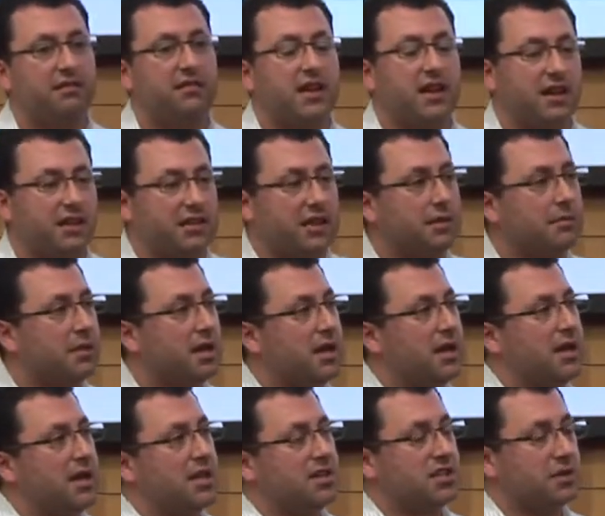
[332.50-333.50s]
vetting them.
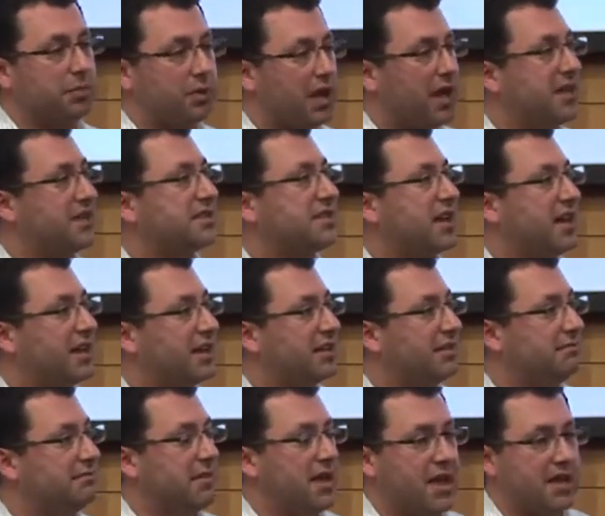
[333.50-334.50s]
Supply side
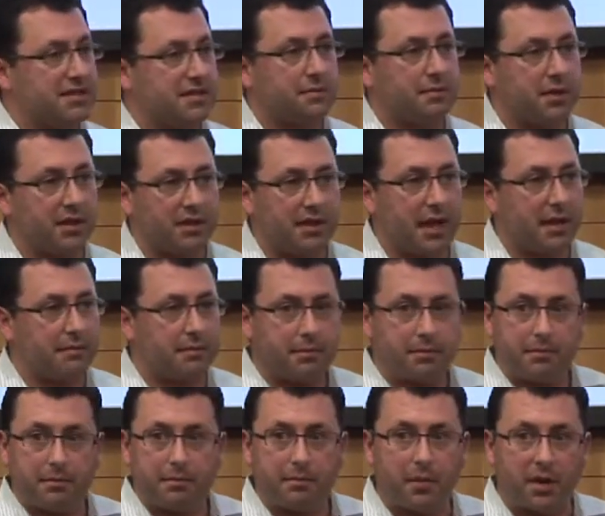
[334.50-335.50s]
hasn't been that
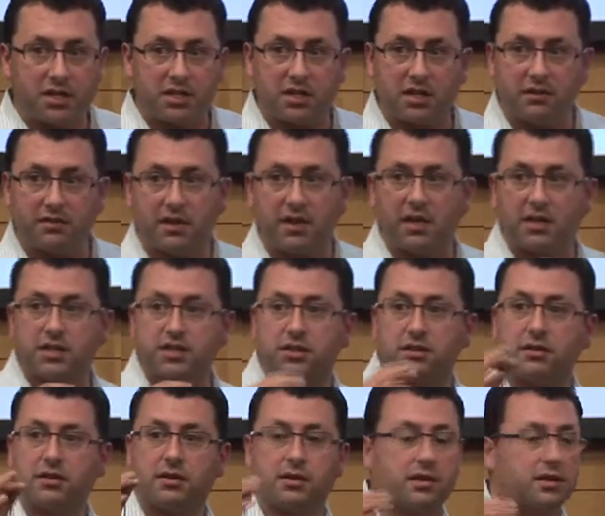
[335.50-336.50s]
much of an issue.
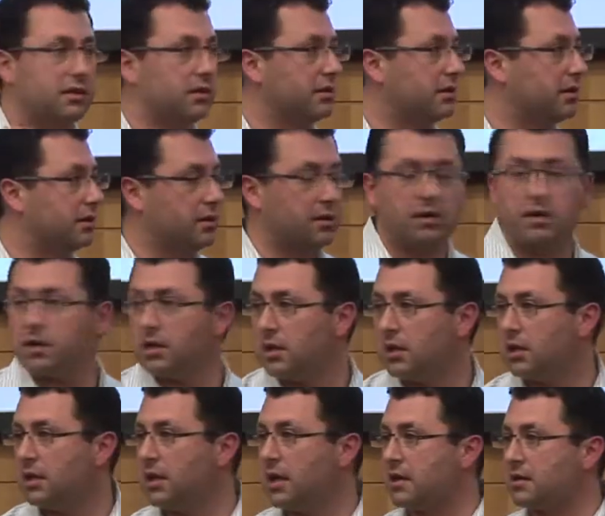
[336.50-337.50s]

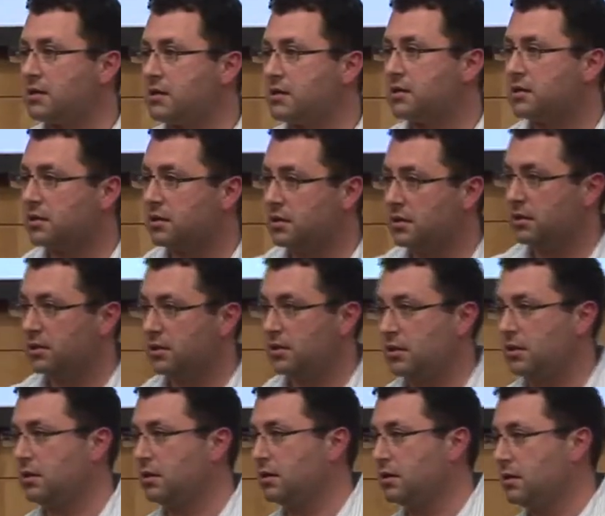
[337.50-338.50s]
Yes.
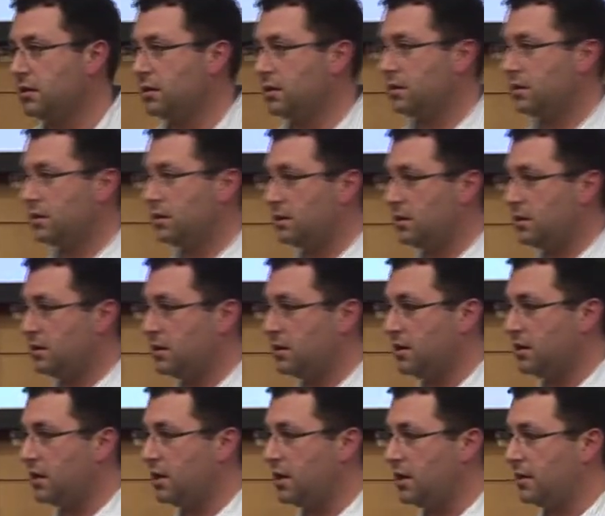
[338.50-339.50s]
Related to
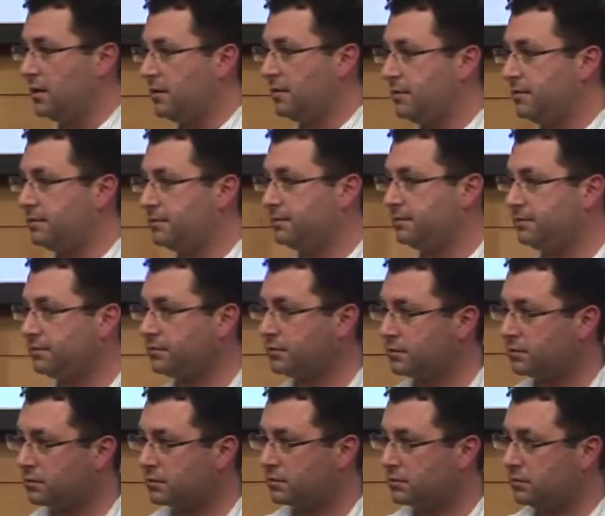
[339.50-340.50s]
that, do you provide any
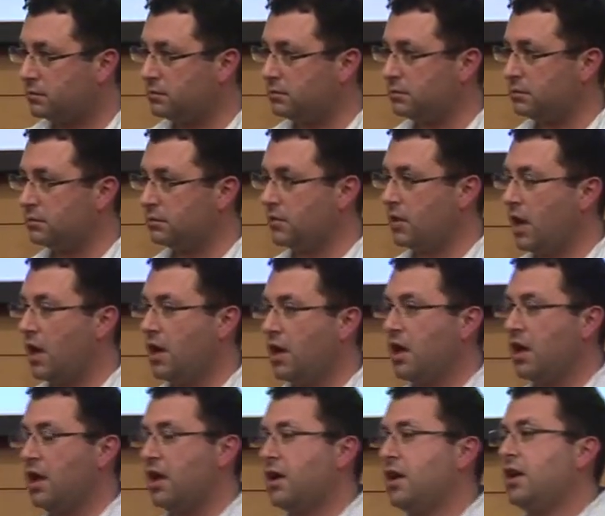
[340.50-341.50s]
career development
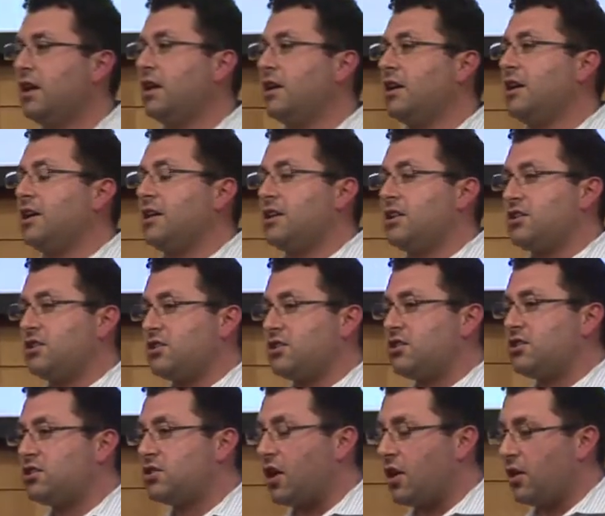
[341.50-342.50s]
for the caregiver?
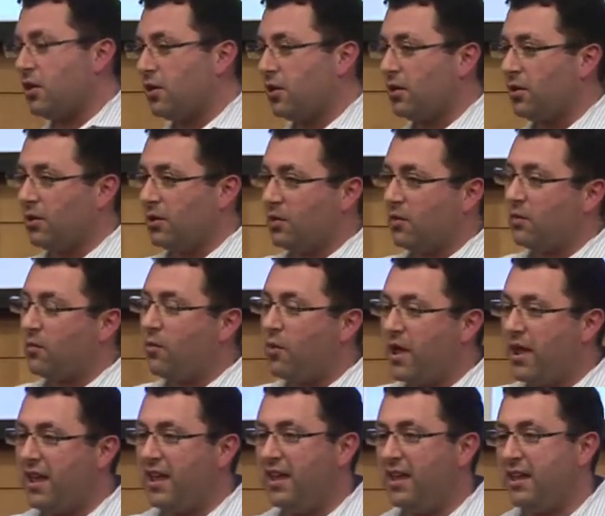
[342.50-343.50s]
So
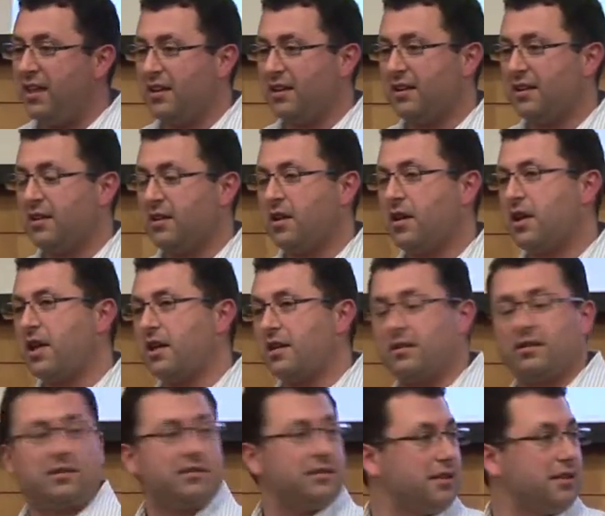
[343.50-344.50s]
we, okay,
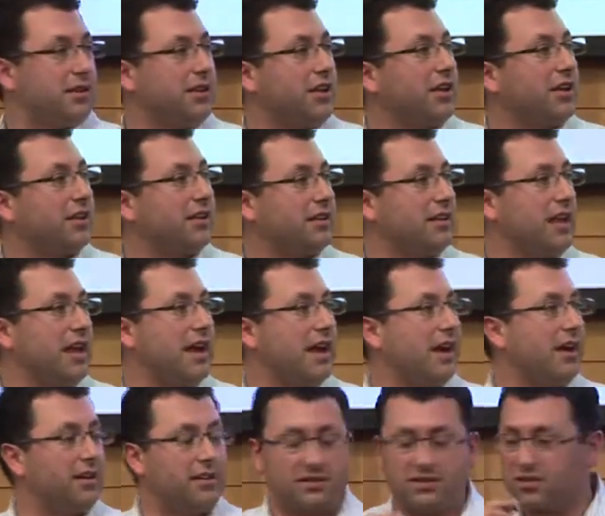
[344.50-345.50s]
the,
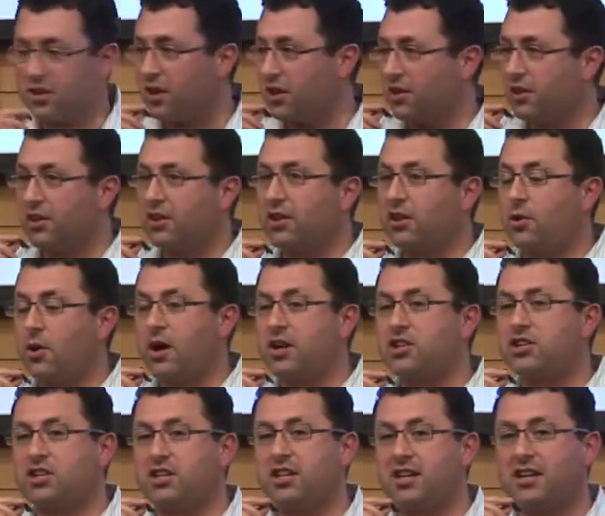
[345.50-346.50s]
yeah, sorry, the
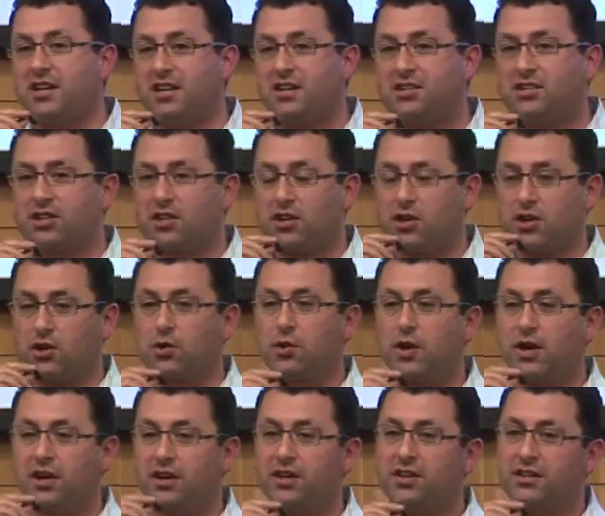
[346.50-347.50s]
question is
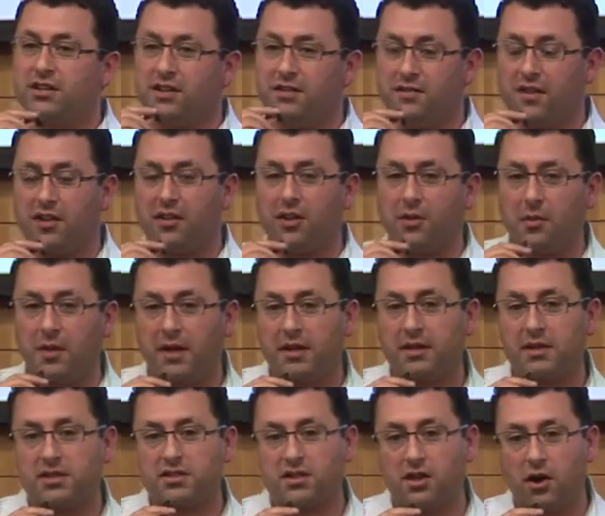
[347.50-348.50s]
career development.
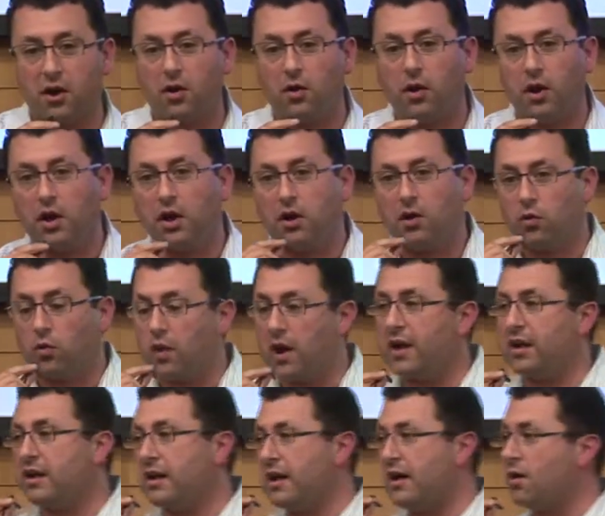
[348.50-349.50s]
So
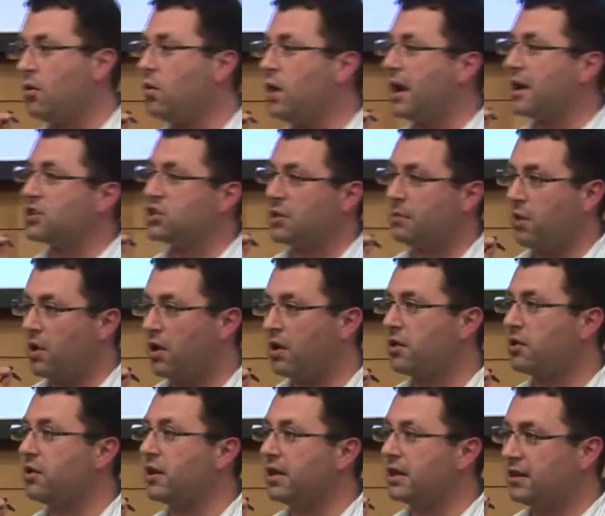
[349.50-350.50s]
right now we're actually
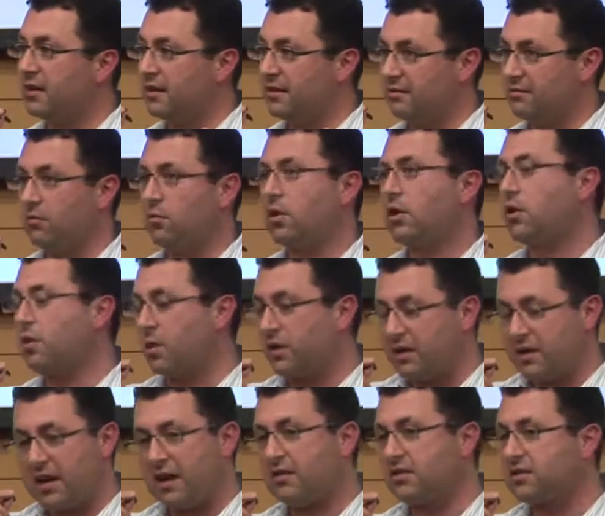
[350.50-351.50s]
partnering, we're
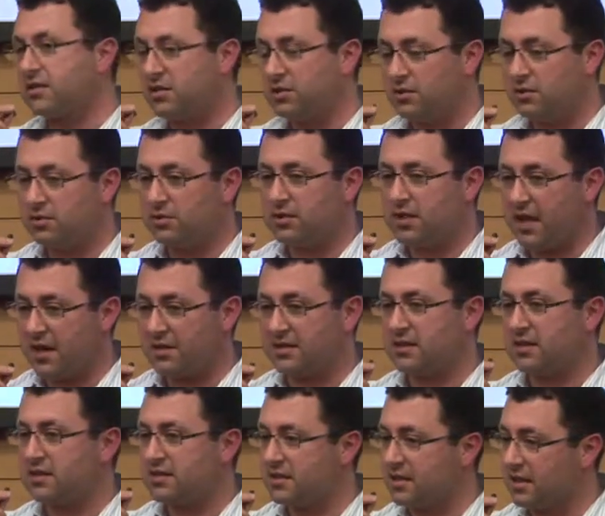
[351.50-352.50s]
going down to
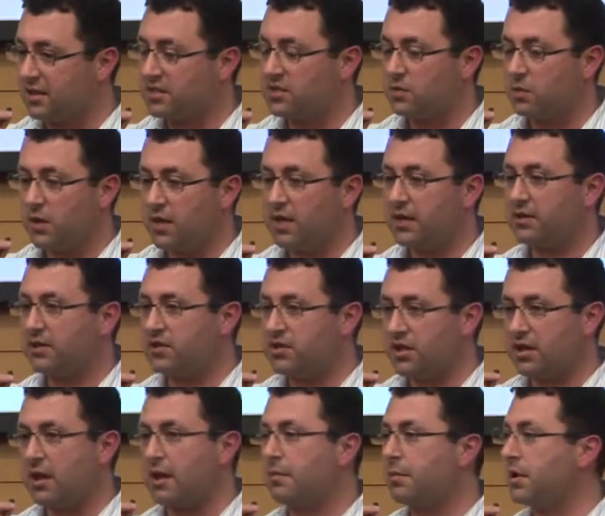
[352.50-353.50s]
Texas next week. There's
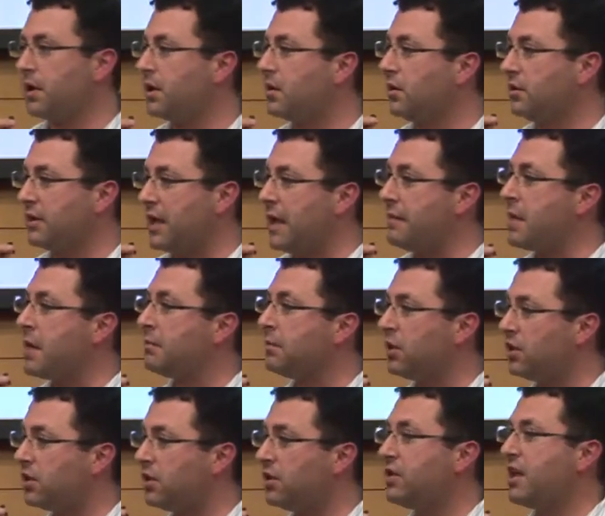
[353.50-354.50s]
a company called MM
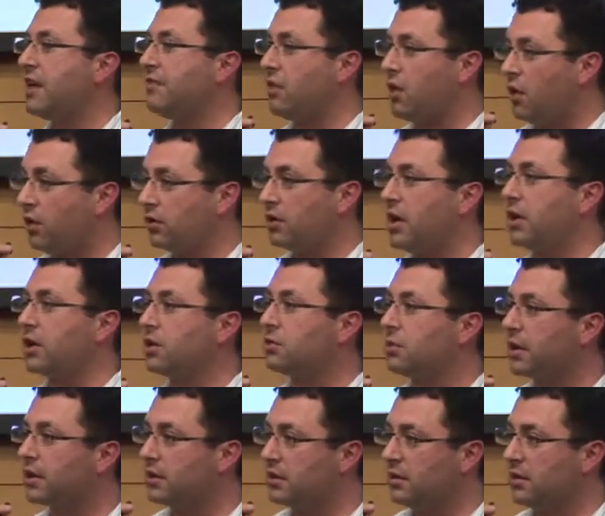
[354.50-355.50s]
Learn, they have online
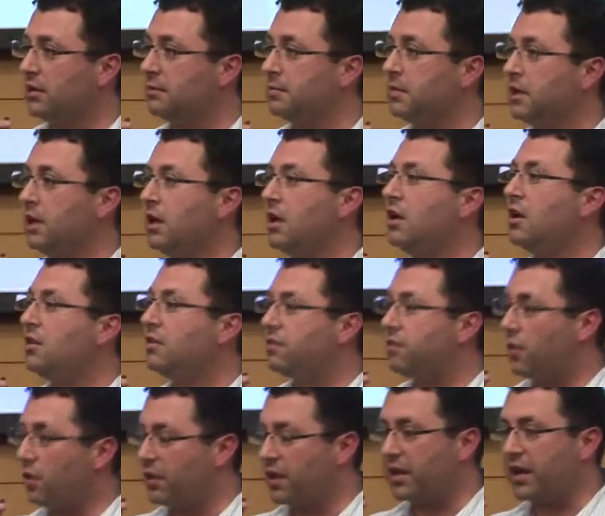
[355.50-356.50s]
curriculum
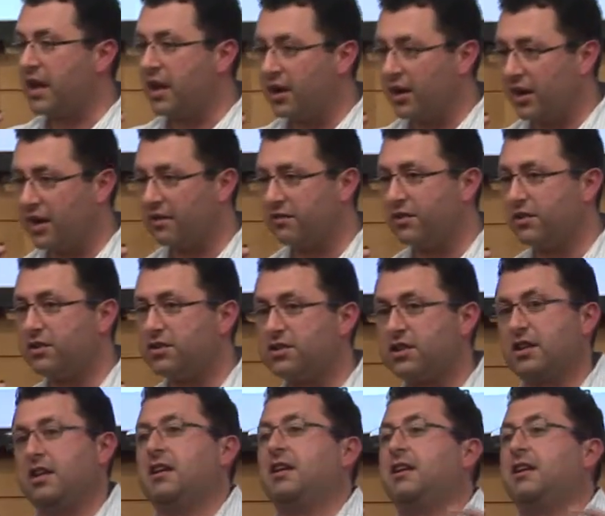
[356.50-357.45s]
for the caregivers